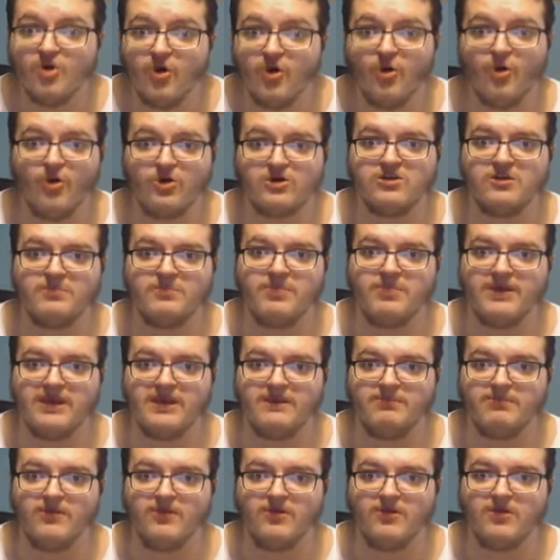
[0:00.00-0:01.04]
talk to
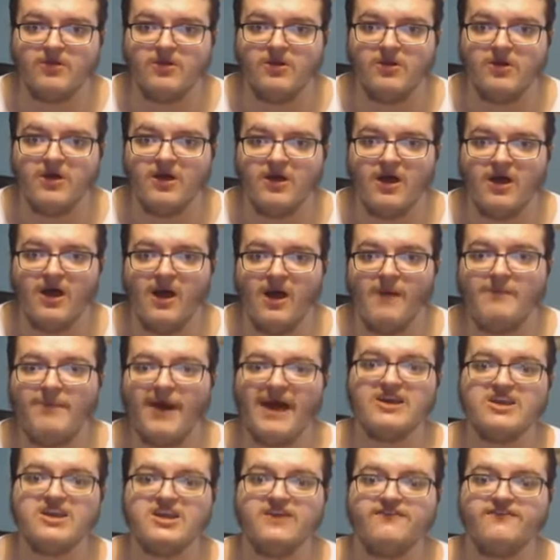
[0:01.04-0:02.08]
people
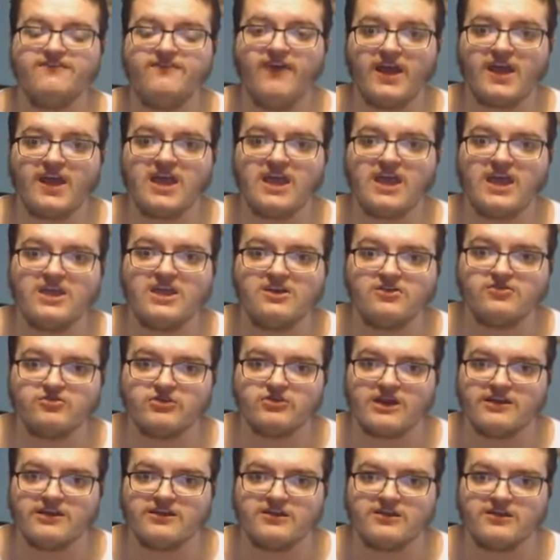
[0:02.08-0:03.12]
about your fucking
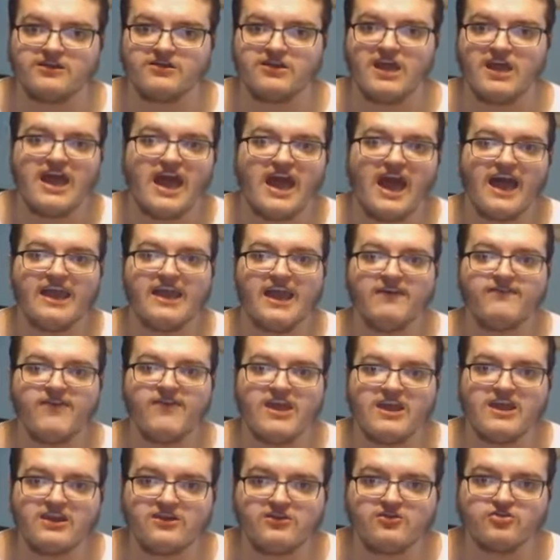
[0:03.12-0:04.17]
interests, and
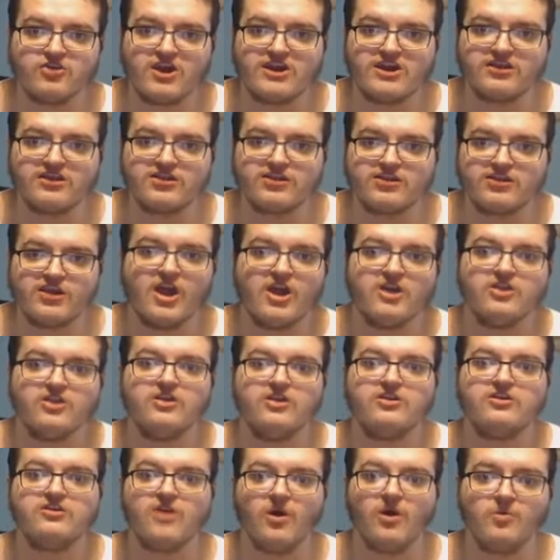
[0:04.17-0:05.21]
have interests
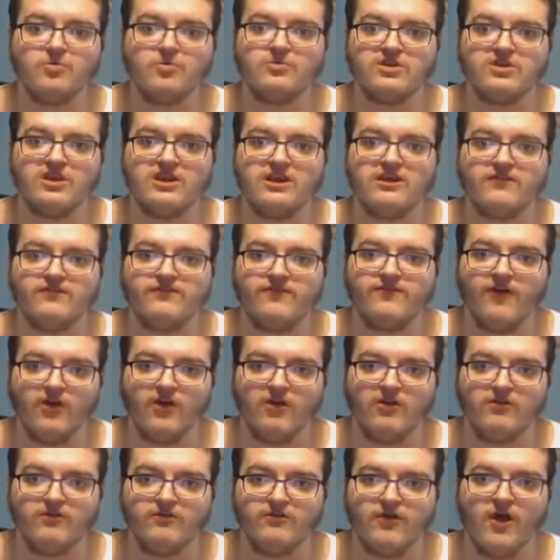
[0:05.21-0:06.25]
that don't
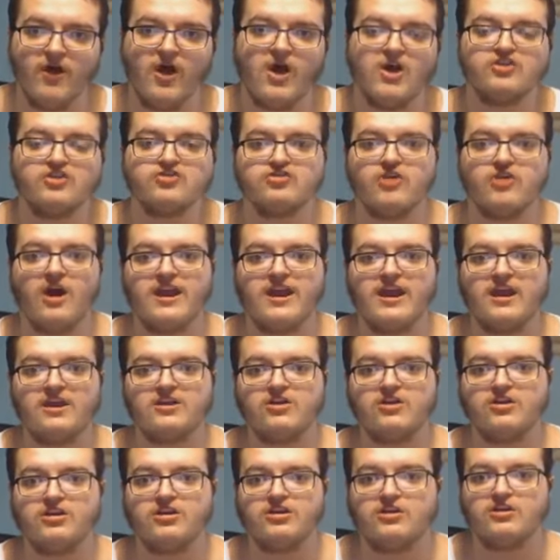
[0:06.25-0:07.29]
involve
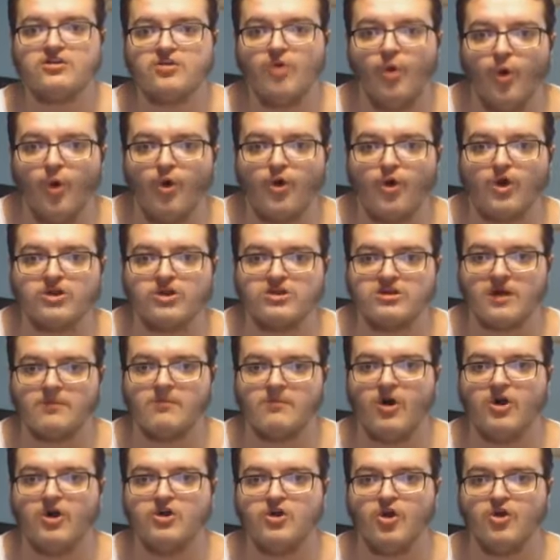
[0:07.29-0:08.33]
trying to stalk
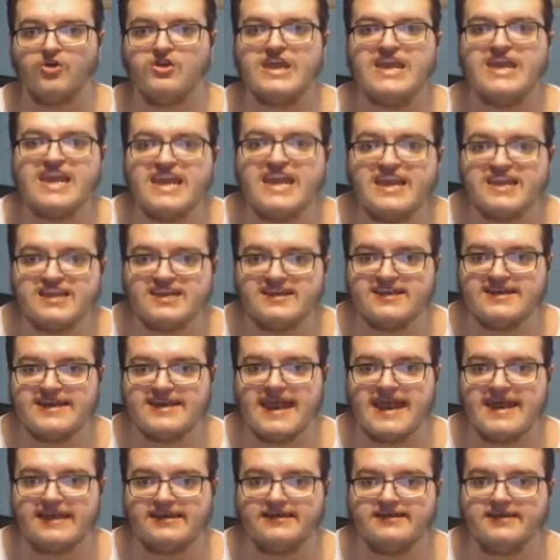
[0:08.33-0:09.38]
someone on the
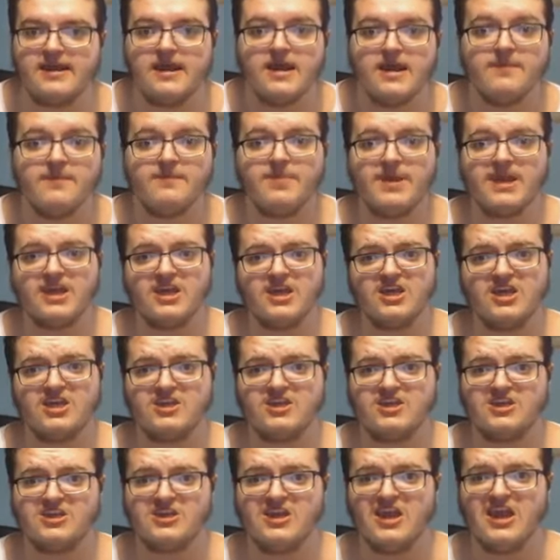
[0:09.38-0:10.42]
internet.
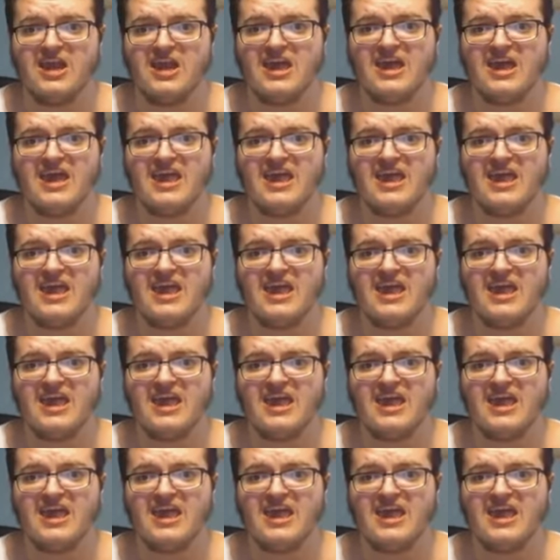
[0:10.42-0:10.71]
Because,